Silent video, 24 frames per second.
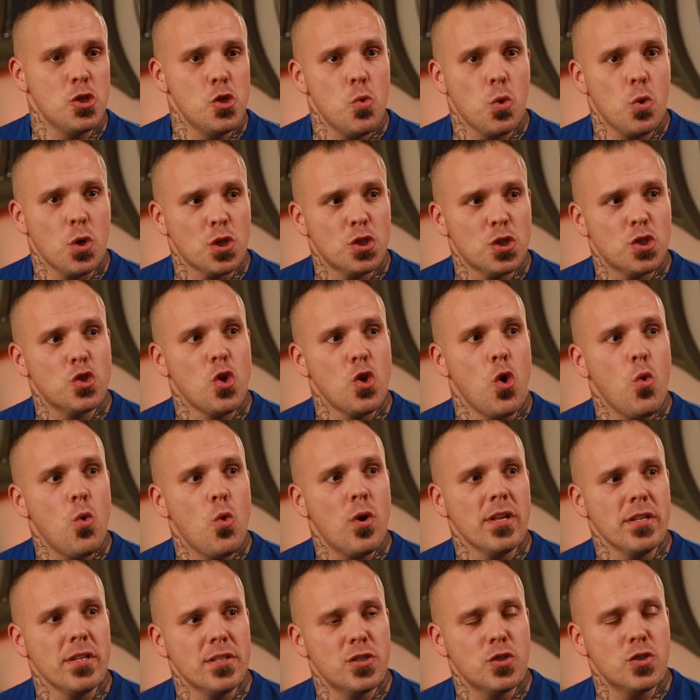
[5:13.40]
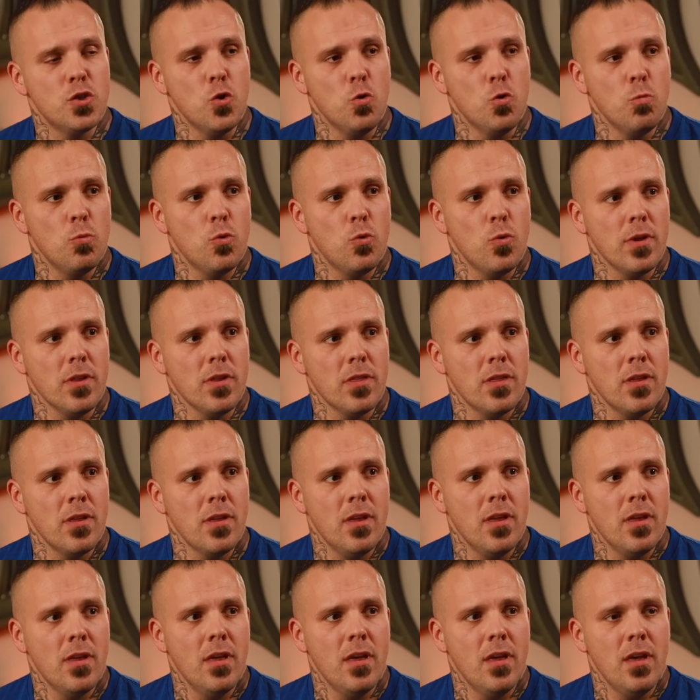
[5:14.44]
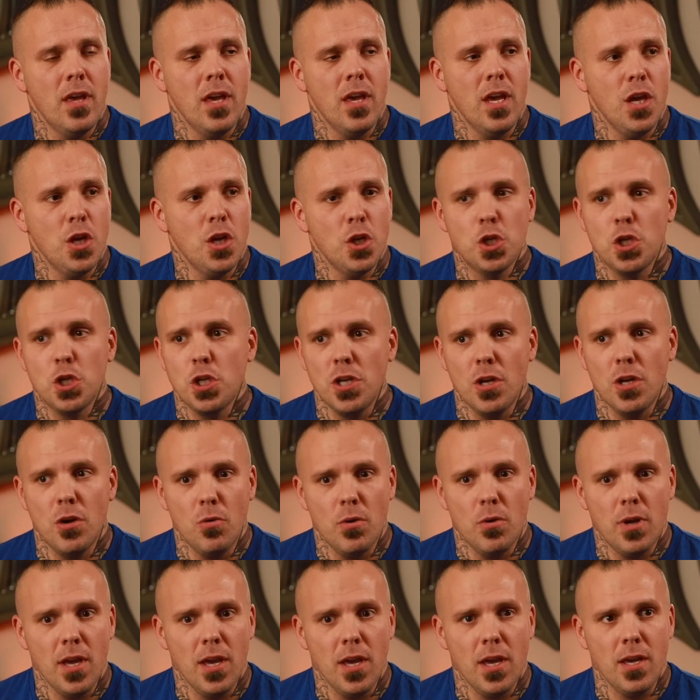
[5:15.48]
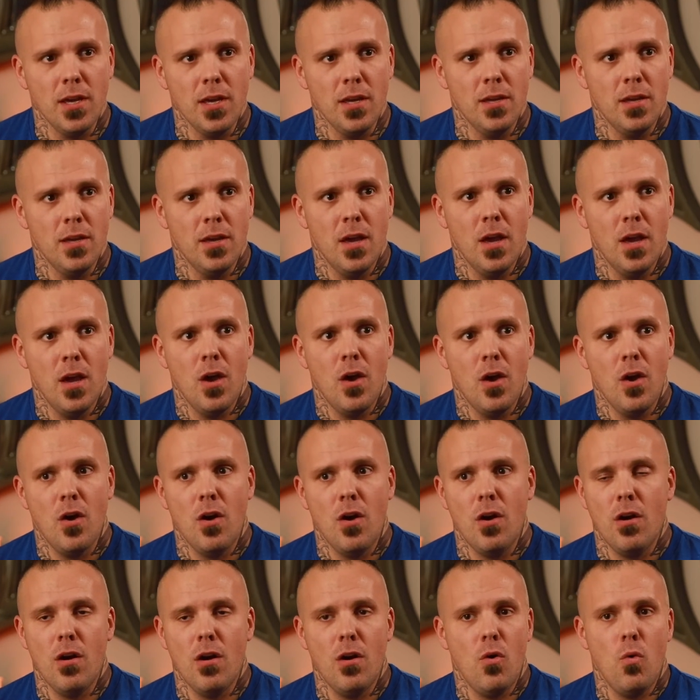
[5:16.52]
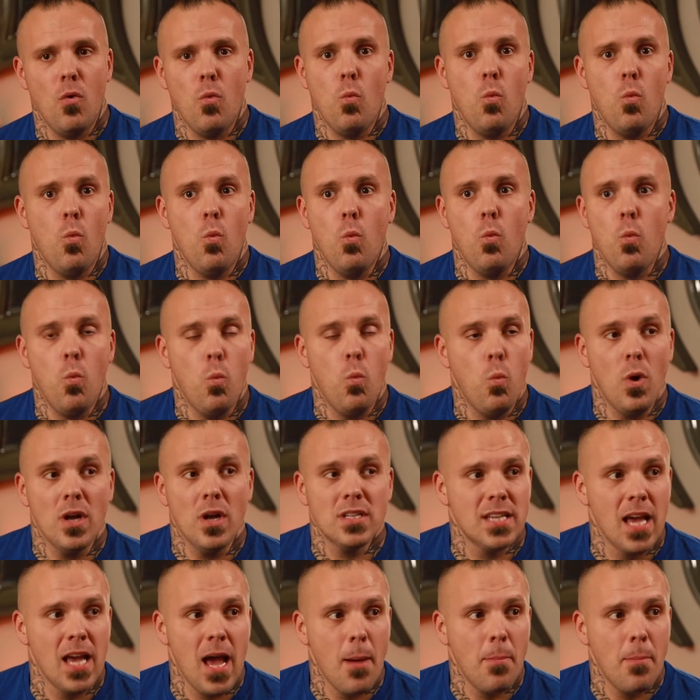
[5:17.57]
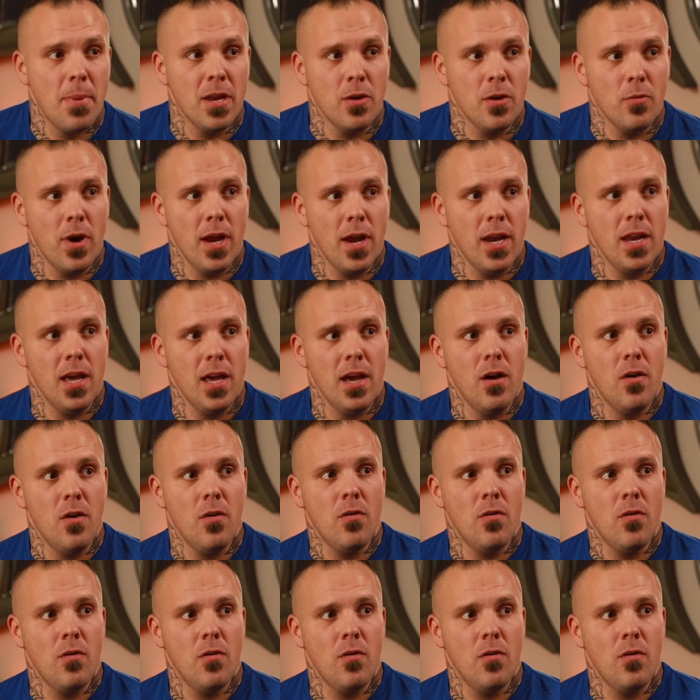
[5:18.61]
you are so consumed with, is she okay? Mm-hmm. What's happening right now?